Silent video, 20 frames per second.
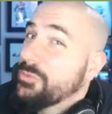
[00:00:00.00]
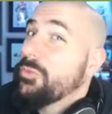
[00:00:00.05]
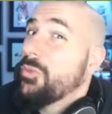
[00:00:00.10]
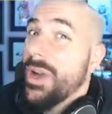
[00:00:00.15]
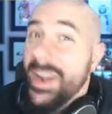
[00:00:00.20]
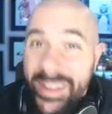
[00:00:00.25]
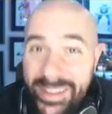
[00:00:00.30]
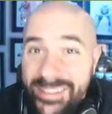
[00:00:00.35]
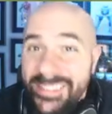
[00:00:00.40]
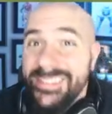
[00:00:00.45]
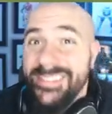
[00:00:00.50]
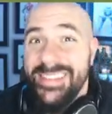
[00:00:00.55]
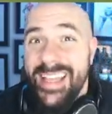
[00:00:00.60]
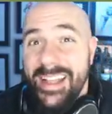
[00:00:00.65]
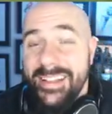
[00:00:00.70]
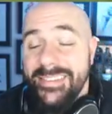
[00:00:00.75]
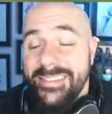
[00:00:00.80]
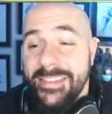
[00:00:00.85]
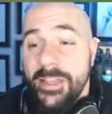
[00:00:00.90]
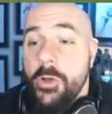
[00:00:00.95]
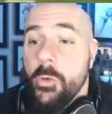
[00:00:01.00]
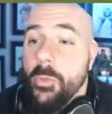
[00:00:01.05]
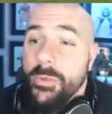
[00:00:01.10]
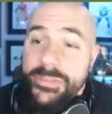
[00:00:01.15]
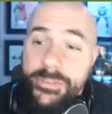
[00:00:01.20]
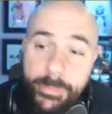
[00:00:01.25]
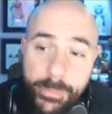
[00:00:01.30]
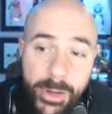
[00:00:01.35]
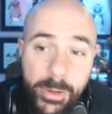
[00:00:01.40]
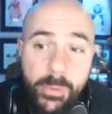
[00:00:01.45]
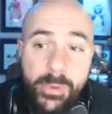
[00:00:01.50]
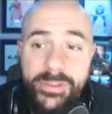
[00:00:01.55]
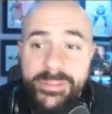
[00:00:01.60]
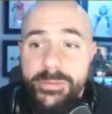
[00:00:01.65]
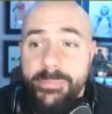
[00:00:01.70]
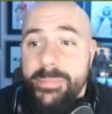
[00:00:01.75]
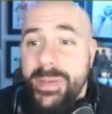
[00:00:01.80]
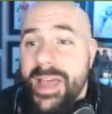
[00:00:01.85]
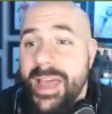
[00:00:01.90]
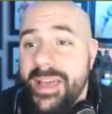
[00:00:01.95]
running sets when somebody wants to
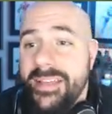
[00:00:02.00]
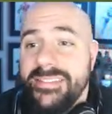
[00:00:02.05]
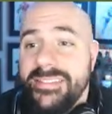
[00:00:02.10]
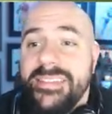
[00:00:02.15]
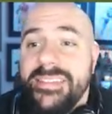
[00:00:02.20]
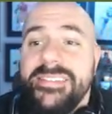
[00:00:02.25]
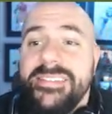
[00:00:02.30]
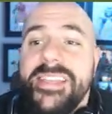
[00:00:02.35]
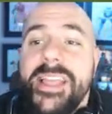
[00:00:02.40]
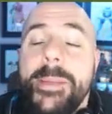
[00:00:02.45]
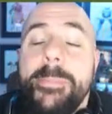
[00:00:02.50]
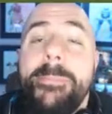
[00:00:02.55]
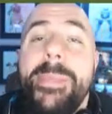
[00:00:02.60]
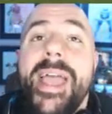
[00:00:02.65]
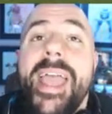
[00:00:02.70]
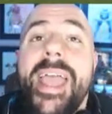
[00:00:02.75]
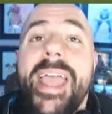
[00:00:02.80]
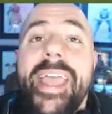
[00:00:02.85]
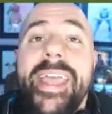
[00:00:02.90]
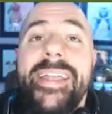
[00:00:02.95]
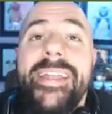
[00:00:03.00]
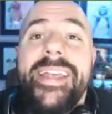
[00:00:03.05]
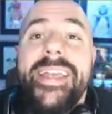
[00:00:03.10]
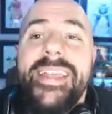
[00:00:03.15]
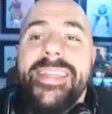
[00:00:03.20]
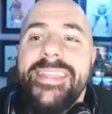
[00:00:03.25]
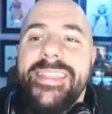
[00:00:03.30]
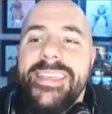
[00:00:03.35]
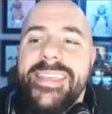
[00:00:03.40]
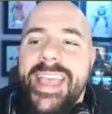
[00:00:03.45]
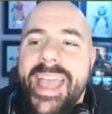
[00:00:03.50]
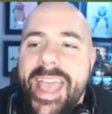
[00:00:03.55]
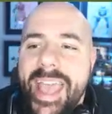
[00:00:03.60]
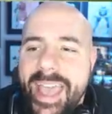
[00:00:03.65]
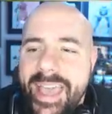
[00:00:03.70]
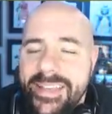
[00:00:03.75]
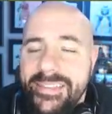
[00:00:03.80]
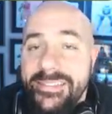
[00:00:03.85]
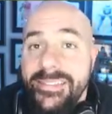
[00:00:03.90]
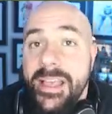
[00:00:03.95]
pass is a pain in the
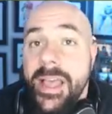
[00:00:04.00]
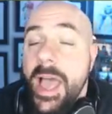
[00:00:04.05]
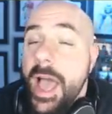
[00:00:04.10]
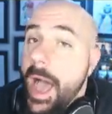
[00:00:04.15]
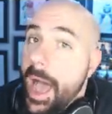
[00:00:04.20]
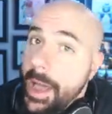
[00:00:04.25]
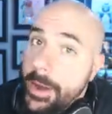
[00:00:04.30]
ass. I